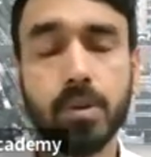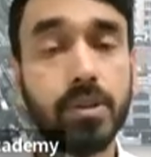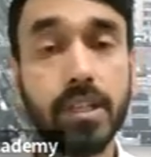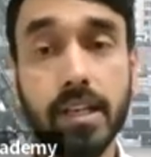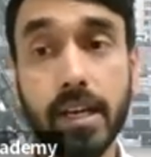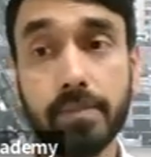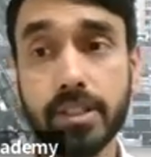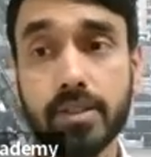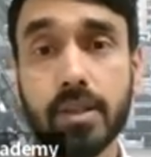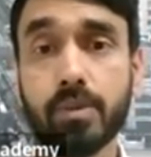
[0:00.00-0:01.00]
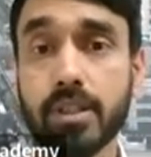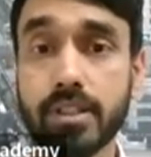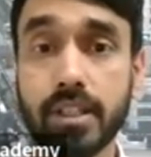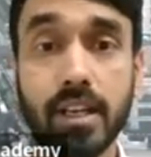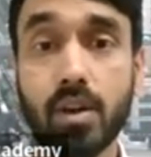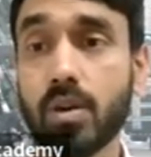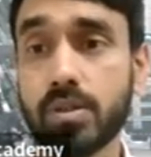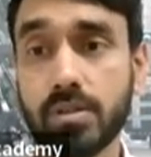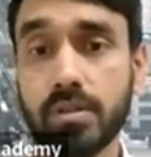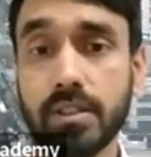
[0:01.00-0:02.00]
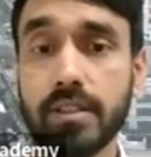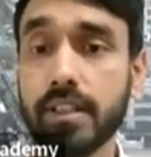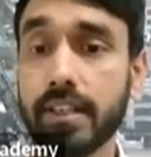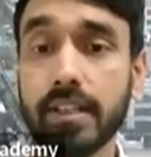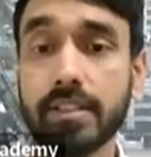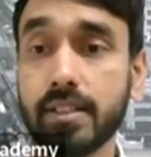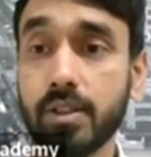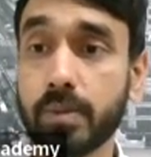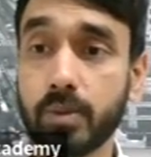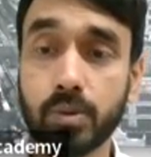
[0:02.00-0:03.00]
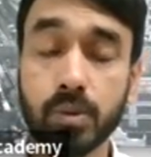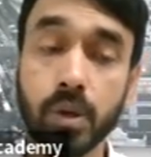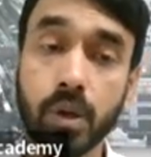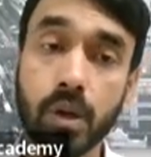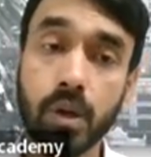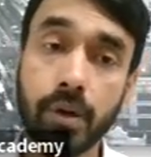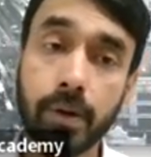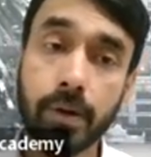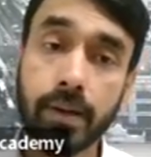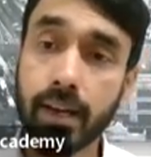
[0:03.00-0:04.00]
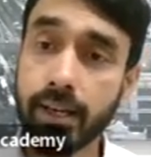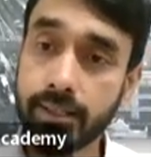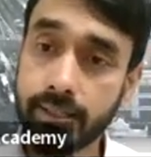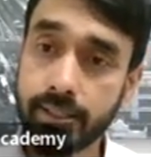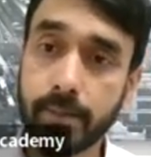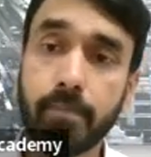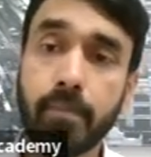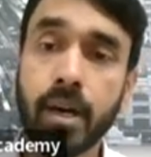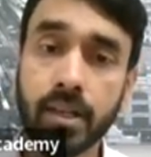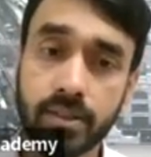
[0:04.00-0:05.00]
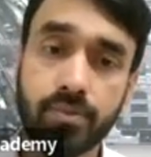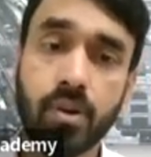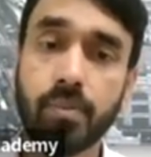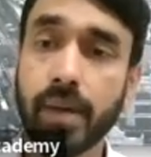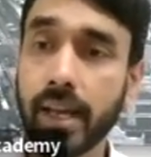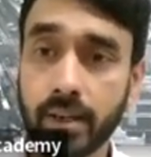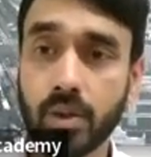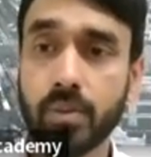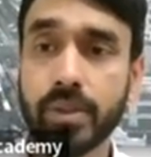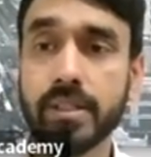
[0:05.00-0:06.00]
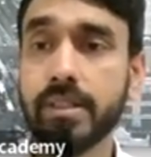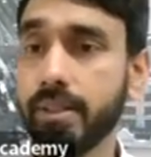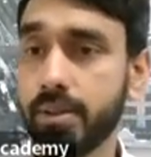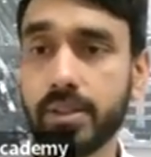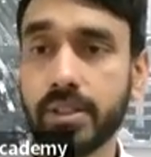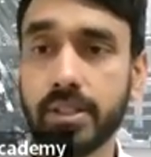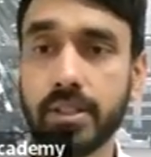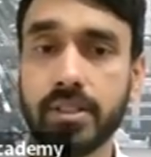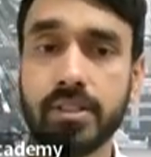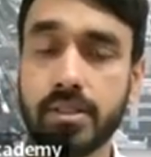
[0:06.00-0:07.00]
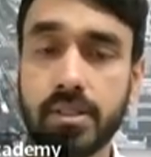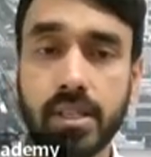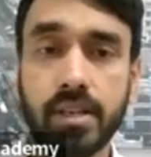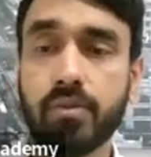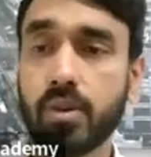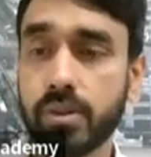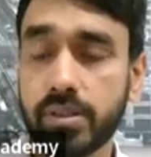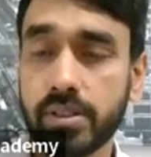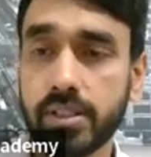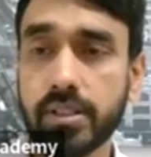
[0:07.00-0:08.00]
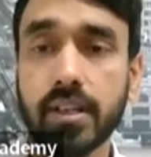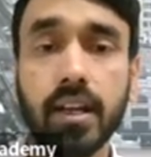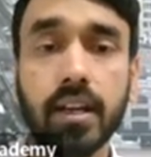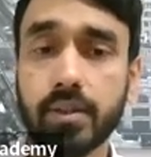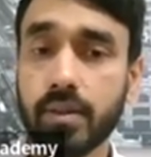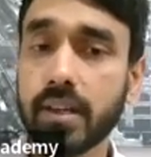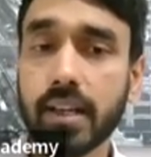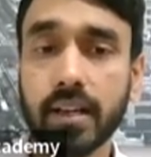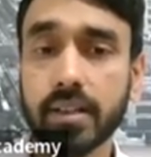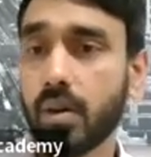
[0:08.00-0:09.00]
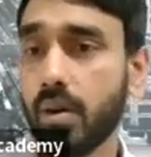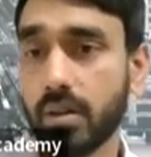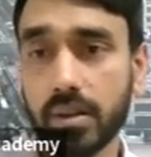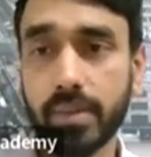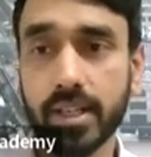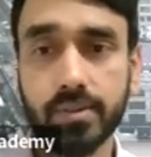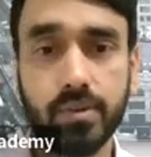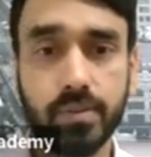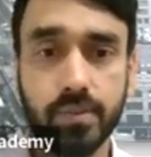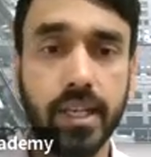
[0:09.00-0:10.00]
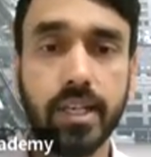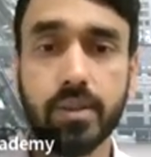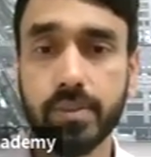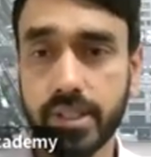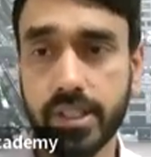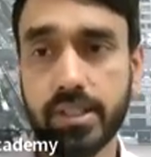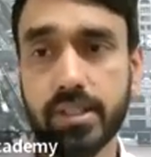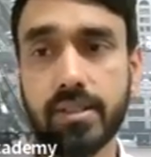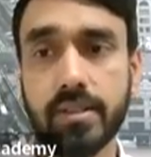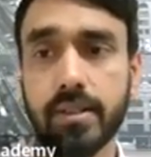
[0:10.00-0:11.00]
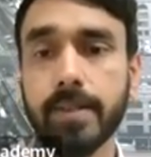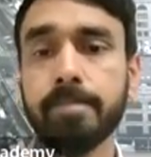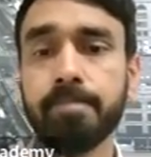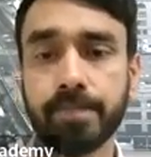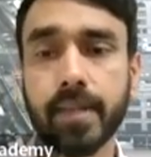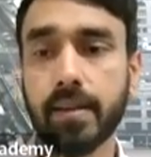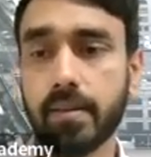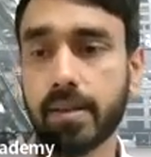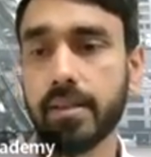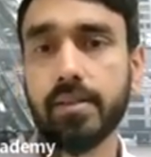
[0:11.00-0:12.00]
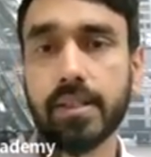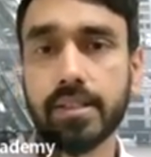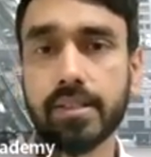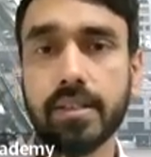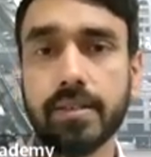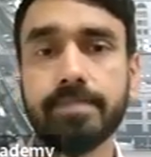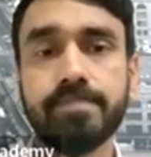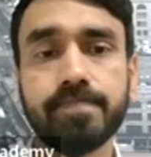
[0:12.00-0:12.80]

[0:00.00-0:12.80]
Within 9 minutes, you have to answer a lot. At least you have to collect some marks from anatomy 3 station. It's a straightforward station, and you'll collect all the marks from anatomy station. Okay, you understand?